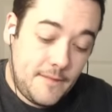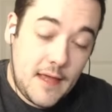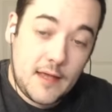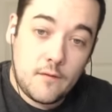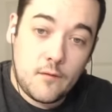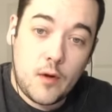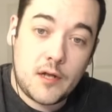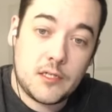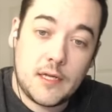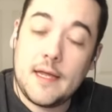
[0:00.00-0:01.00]
thank you for
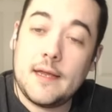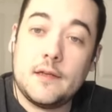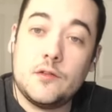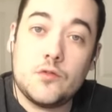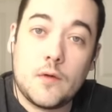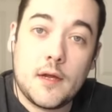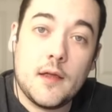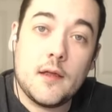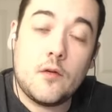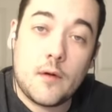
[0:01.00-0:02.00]
watching, and enjoy
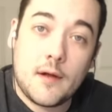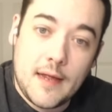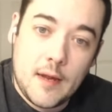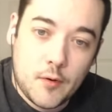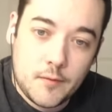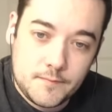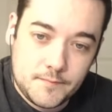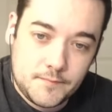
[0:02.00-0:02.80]
your April.